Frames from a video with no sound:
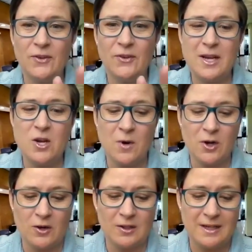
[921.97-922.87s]
Also, I know
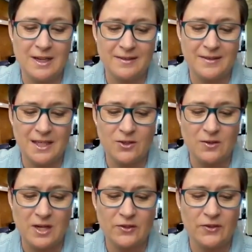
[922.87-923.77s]
we're currently not taking
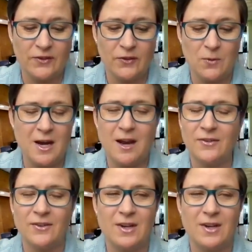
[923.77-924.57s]
donations at the warehouse,